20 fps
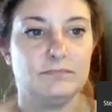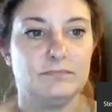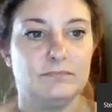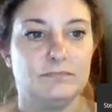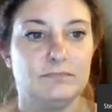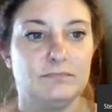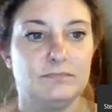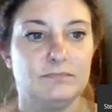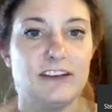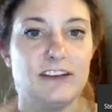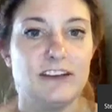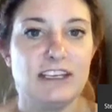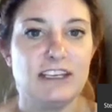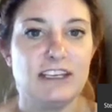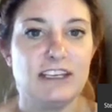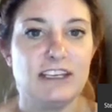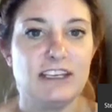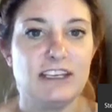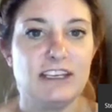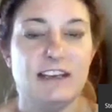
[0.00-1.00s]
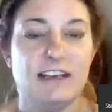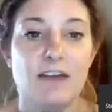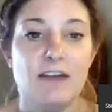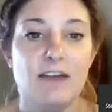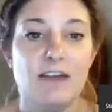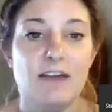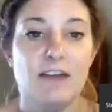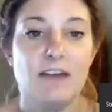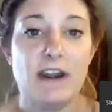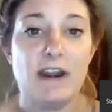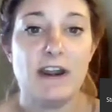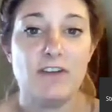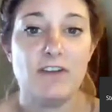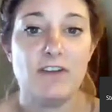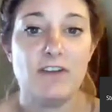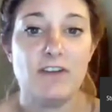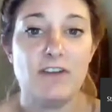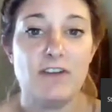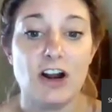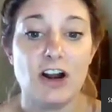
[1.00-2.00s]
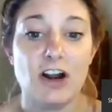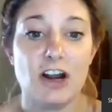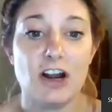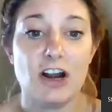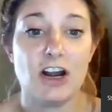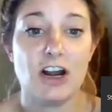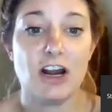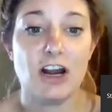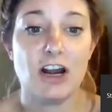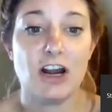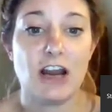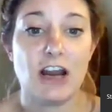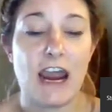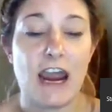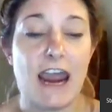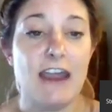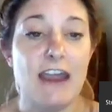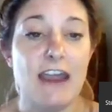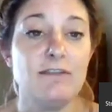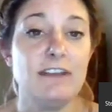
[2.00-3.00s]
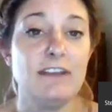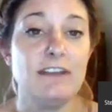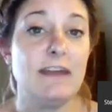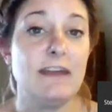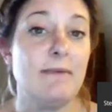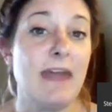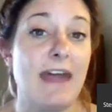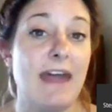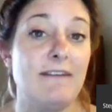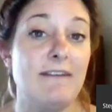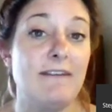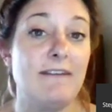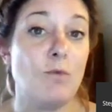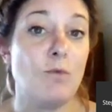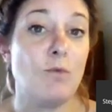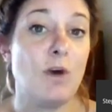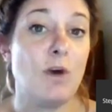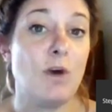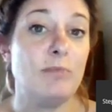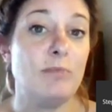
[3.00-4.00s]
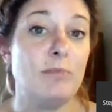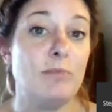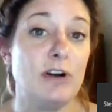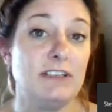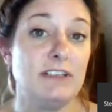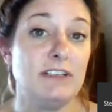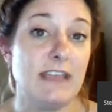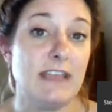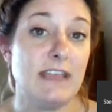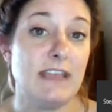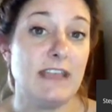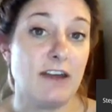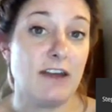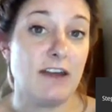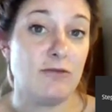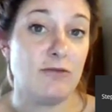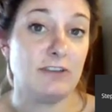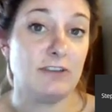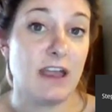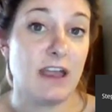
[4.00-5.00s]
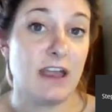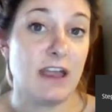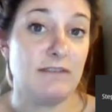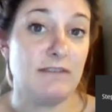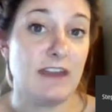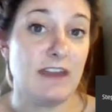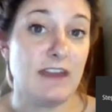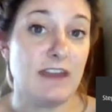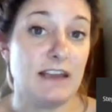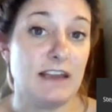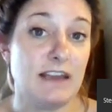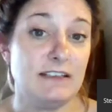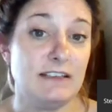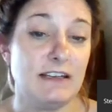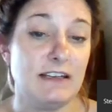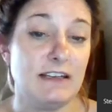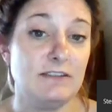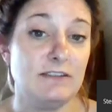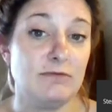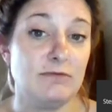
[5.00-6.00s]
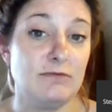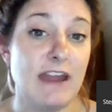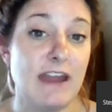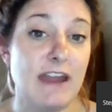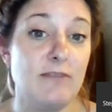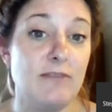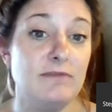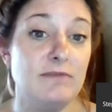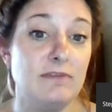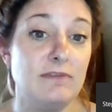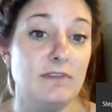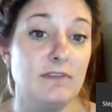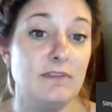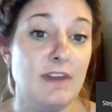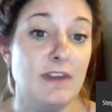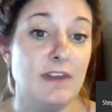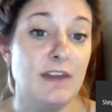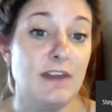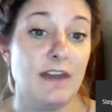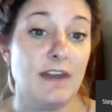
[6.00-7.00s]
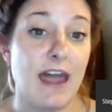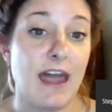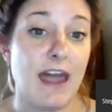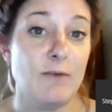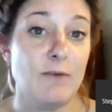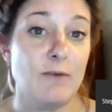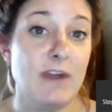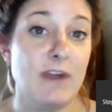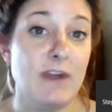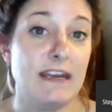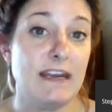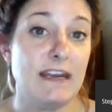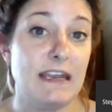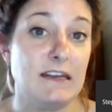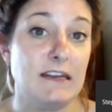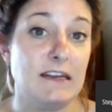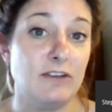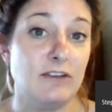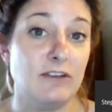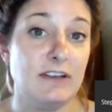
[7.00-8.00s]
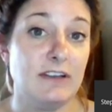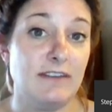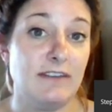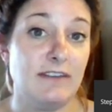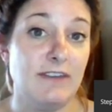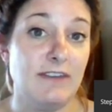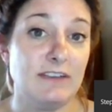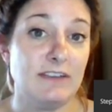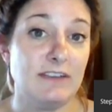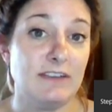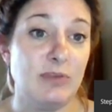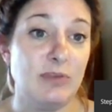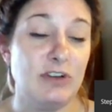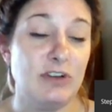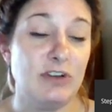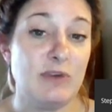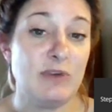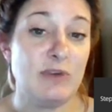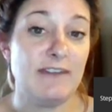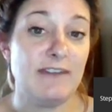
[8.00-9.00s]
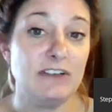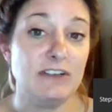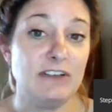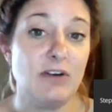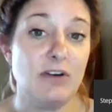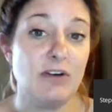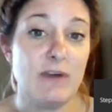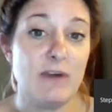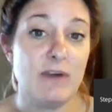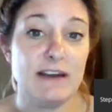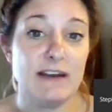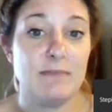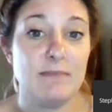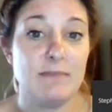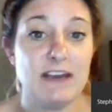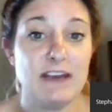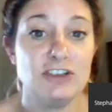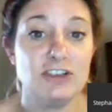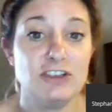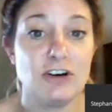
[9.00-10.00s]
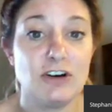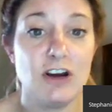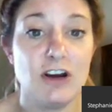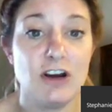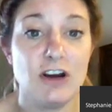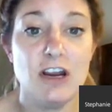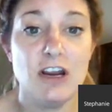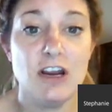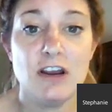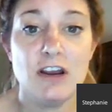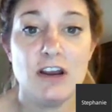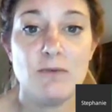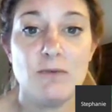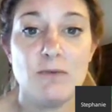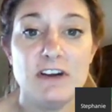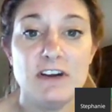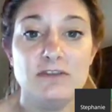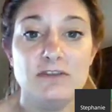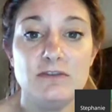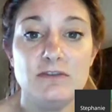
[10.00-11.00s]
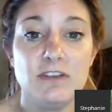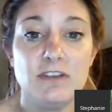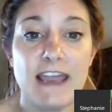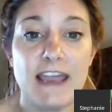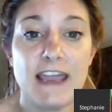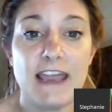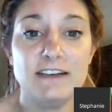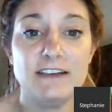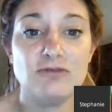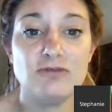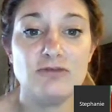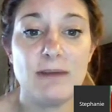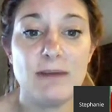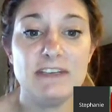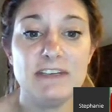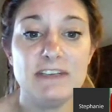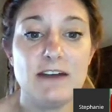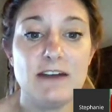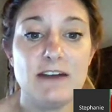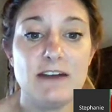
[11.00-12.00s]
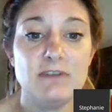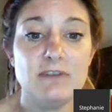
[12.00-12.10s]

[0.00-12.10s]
actually, whenever I only am having one person that goes live that I see. So now I went in and looked at Facebook. You have to go in and make sure when you do the likes drop down,